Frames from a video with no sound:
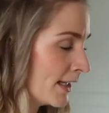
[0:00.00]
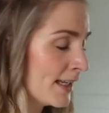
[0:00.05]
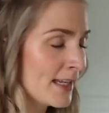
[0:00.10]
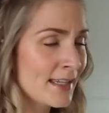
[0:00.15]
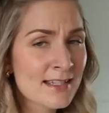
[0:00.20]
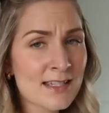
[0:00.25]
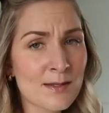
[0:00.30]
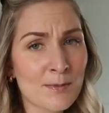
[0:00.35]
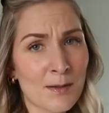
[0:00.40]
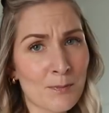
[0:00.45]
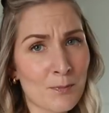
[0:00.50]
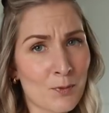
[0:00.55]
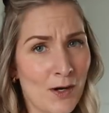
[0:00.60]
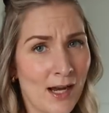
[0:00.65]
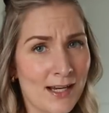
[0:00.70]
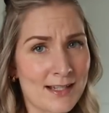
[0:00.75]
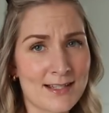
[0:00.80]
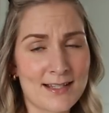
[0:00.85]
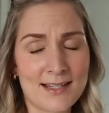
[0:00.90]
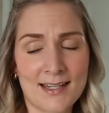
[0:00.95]
It is a bit
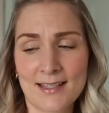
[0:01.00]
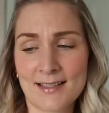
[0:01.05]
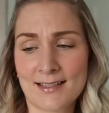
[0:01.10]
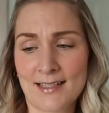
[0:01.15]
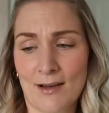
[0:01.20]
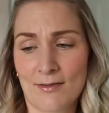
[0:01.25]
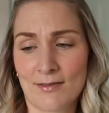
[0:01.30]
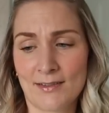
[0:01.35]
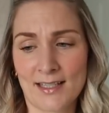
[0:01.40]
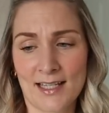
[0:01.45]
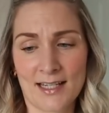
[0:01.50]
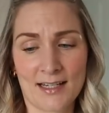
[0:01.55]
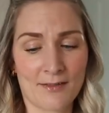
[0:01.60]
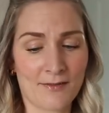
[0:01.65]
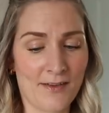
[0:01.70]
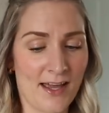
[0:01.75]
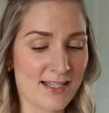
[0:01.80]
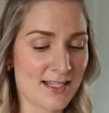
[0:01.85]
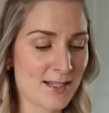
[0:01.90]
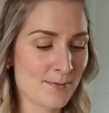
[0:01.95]
pricey, definitely an
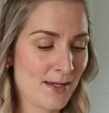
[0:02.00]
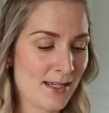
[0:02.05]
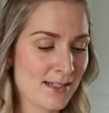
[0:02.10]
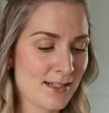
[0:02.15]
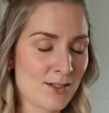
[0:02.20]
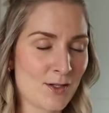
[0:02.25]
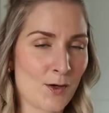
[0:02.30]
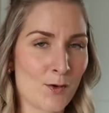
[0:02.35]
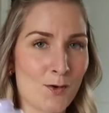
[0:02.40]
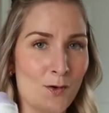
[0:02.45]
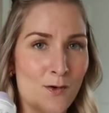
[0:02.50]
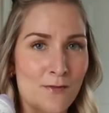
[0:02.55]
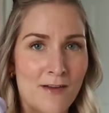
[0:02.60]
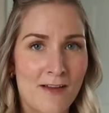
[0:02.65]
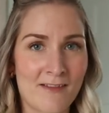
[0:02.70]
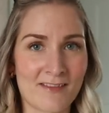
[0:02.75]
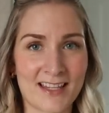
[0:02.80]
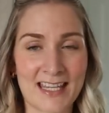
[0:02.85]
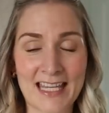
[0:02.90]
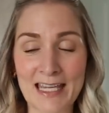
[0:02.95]
investment. Don't know if
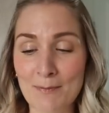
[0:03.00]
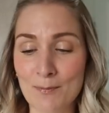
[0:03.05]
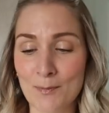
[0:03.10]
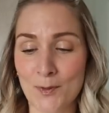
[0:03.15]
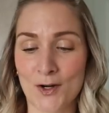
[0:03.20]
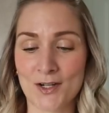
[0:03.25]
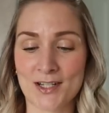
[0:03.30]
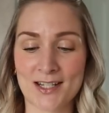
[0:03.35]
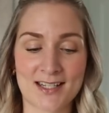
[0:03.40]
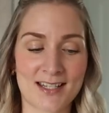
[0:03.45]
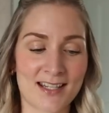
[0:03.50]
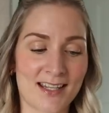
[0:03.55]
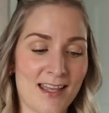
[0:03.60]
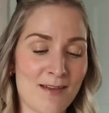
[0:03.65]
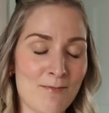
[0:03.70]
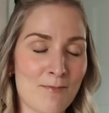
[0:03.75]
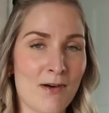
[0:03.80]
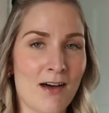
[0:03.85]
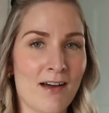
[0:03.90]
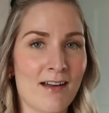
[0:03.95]
I would keep purchasing
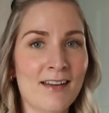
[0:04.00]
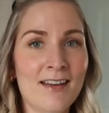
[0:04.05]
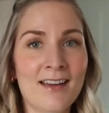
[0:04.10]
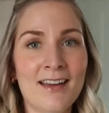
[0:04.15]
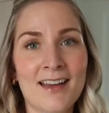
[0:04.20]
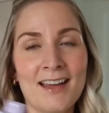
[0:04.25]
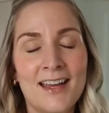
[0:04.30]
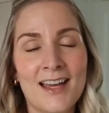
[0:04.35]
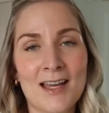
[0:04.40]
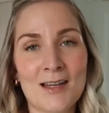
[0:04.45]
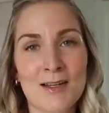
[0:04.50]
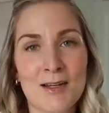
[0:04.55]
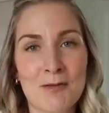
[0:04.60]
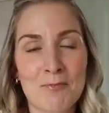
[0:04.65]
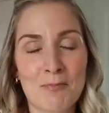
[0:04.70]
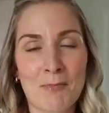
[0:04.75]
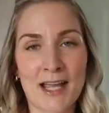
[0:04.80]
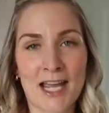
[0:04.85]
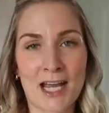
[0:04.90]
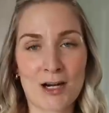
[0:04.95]
it, but
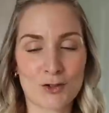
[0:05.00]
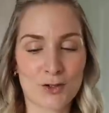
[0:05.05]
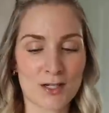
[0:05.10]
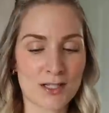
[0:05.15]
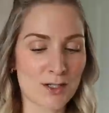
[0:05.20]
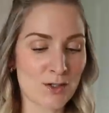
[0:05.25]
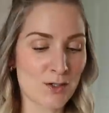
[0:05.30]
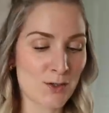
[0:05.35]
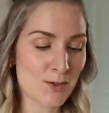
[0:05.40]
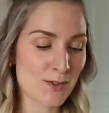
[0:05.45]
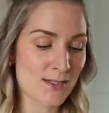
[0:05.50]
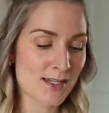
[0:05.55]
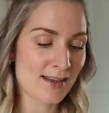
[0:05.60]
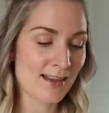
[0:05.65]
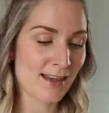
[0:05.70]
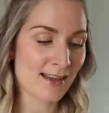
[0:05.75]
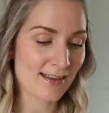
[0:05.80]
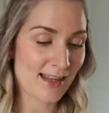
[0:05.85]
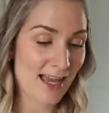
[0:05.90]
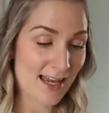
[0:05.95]
my hairdresser used it
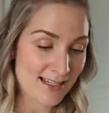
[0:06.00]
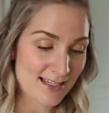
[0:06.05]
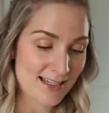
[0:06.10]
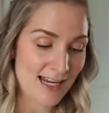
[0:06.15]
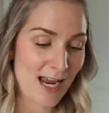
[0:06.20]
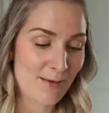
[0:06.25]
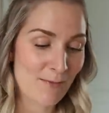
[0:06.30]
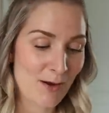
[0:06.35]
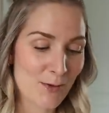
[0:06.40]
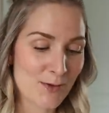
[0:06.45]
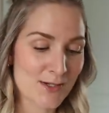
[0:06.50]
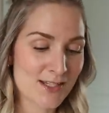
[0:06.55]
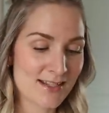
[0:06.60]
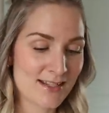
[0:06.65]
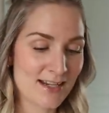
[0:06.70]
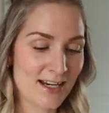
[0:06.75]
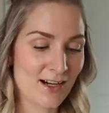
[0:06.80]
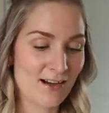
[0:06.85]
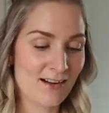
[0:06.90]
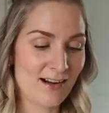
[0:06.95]
the last time I was
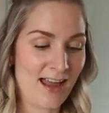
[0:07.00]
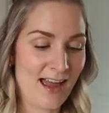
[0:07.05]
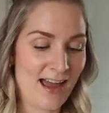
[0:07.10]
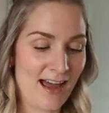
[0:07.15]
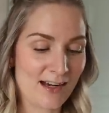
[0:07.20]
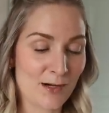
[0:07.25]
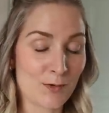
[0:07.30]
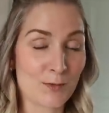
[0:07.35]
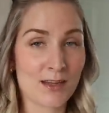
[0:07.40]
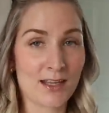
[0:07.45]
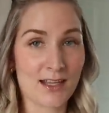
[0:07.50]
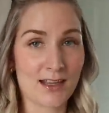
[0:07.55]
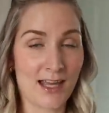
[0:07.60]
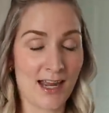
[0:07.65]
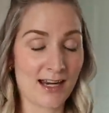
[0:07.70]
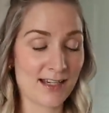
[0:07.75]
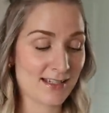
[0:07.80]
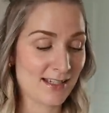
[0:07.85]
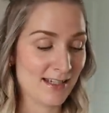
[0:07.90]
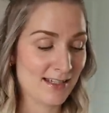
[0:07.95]
there and I really
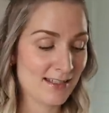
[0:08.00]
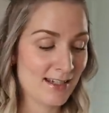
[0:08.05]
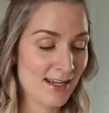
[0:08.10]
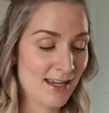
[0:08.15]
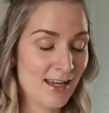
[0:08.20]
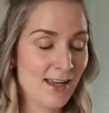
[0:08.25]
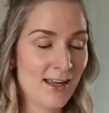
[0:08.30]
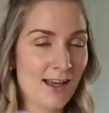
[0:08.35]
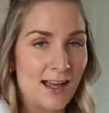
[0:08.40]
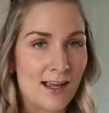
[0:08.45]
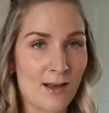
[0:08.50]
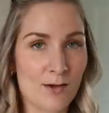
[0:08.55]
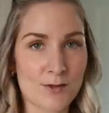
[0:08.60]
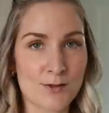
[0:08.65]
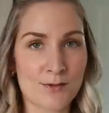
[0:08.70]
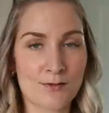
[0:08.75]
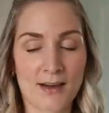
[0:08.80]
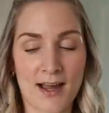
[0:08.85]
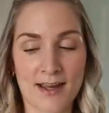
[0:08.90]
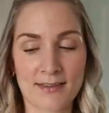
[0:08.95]
liked it. I
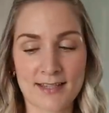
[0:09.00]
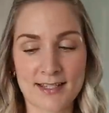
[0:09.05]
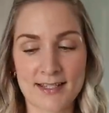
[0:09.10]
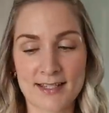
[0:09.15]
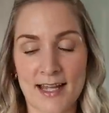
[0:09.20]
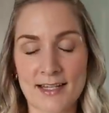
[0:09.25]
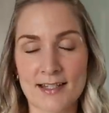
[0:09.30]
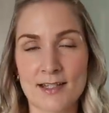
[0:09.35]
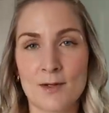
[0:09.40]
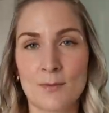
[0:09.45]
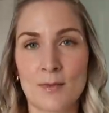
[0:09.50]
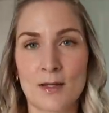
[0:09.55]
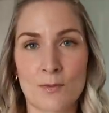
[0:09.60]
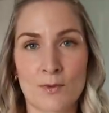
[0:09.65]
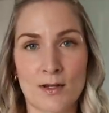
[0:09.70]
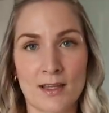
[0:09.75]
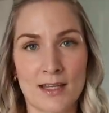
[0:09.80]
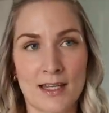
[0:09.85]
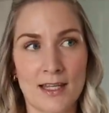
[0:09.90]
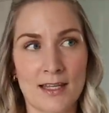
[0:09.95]
also find the scent to be
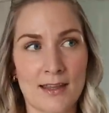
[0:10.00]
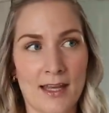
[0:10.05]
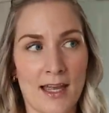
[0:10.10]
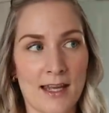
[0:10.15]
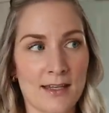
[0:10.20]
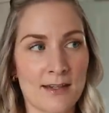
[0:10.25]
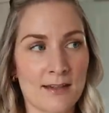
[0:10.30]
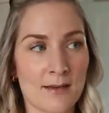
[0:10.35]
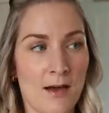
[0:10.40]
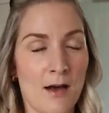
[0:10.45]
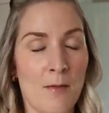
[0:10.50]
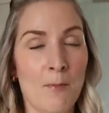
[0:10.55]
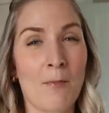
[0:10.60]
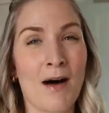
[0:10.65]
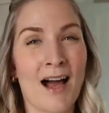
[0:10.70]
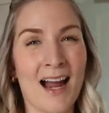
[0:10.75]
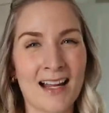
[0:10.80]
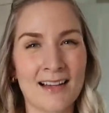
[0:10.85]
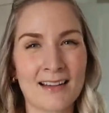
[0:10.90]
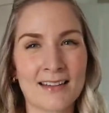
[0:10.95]
really like
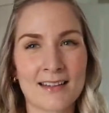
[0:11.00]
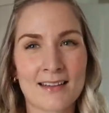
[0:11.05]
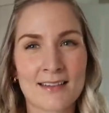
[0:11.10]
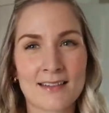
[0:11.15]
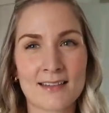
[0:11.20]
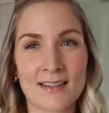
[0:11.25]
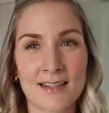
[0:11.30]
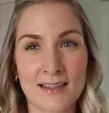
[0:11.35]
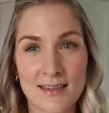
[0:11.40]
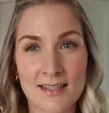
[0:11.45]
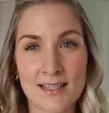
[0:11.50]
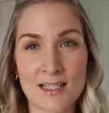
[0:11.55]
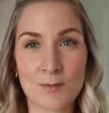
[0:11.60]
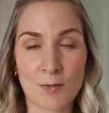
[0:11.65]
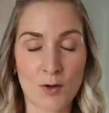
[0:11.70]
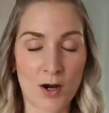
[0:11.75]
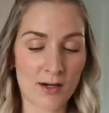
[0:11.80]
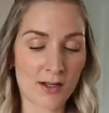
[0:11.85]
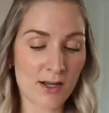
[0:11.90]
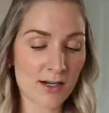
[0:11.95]
mild in these
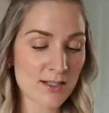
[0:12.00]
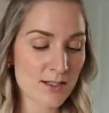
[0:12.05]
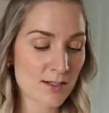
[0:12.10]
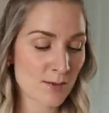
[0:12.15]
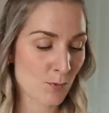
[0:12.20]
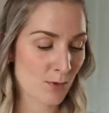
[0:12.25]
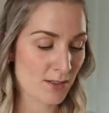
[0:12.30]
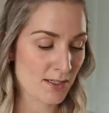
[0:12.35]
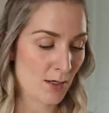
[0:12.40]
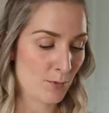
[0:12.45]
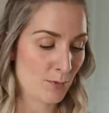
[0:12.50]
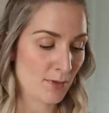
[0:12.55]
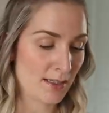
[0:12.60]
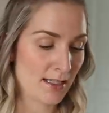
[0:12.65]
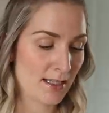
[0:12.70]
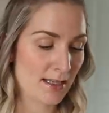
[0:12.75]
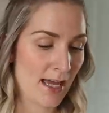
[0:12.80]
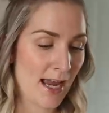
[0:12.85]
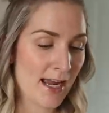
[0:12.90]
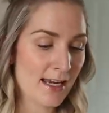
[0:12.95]
products, which I
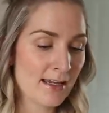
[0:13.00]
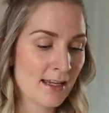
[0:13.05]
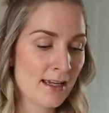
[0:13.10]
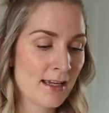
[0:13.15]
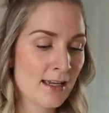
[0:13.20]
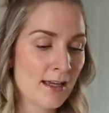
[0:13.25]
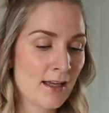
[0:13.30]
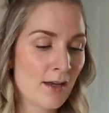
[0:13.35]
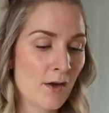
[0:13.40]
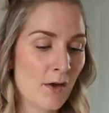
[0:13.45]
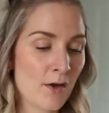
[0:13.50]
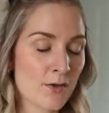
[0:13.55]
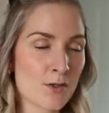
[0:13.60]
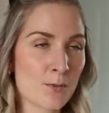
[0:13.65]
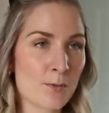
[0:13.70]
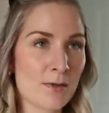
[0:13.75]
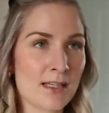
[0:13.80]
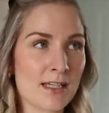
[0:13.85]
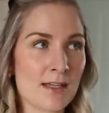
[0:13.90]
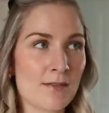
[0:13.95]
really like.
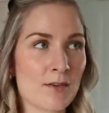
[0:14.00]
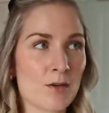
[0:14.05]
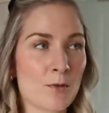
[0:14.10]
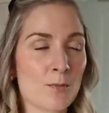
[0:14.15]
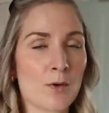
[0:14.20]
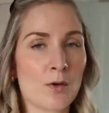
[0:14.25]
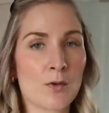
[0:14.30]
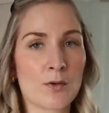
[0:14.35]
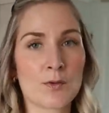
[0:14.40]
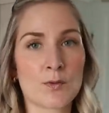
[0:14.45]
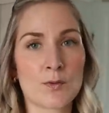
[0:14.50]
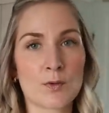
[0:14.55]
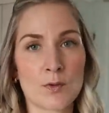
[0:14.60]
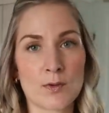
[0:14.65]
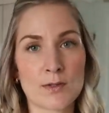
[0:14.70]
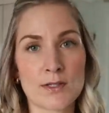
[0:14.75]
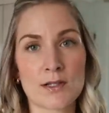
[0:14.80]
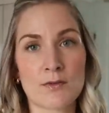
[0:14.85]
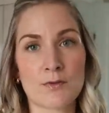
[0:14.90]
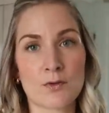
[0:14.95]
Also believe they're both
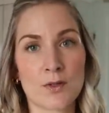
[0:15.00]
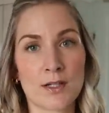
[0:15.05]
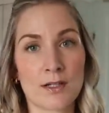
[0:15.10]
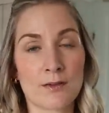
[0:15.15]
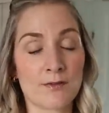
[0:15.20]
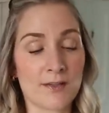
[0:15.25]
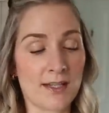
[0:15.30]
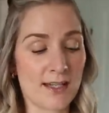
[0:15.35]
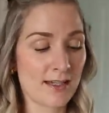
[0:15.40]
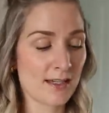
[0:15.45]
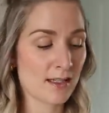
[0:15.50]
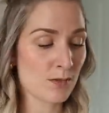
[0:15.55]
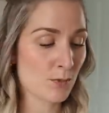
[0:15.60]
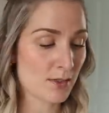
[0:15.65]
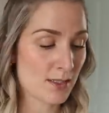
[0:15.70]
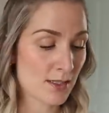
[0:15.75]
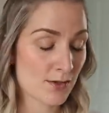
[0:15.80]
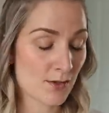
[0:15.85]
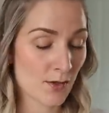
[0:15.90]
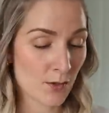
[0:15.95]
cruelty-free and vegan,
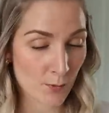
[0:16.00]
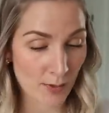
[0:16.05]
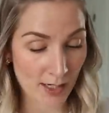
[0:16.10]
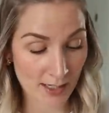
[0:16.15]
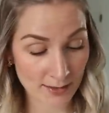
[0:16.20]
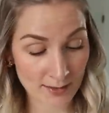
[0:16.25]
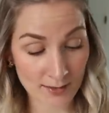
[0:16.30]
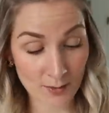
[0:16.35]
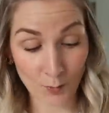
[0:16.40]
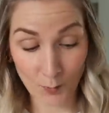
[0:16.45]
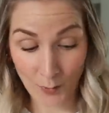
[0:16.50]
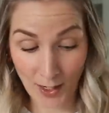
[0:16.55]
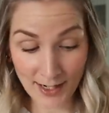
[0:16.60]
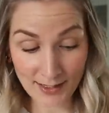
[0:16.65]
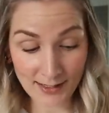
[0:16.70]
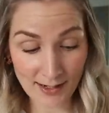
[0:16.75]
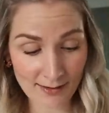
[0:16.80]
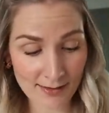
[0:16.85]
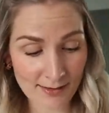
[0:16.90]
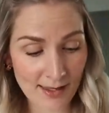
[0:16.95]
which is always
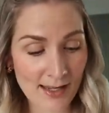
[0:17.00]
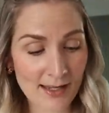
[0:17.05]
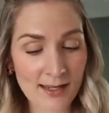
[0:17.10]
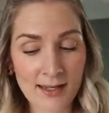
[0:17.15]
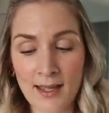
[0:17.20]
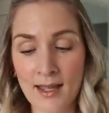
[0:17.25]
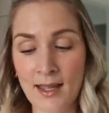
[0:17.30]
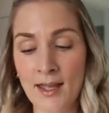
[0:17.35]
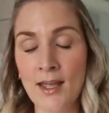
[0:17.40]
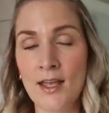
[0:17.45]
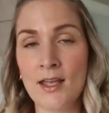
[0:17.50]
great, I think.